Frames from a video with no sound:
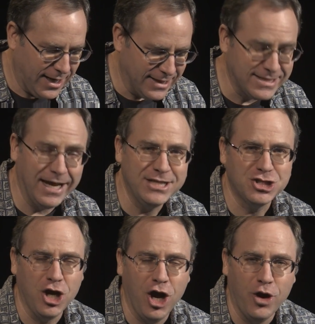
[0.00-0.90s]
Tonight's
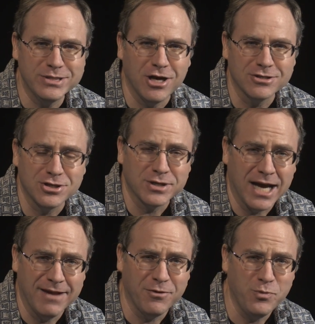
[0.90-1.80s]
show is also
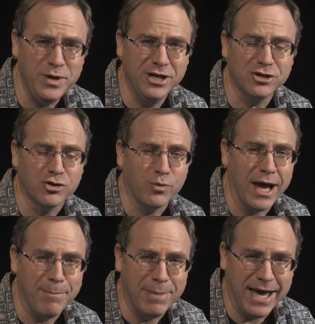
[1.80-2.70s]
kind of a weird
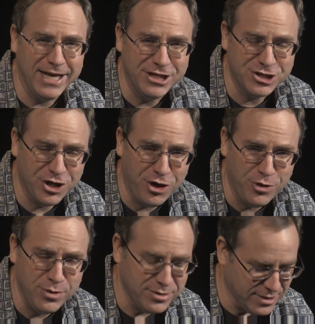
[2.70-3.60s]
grab baggy show.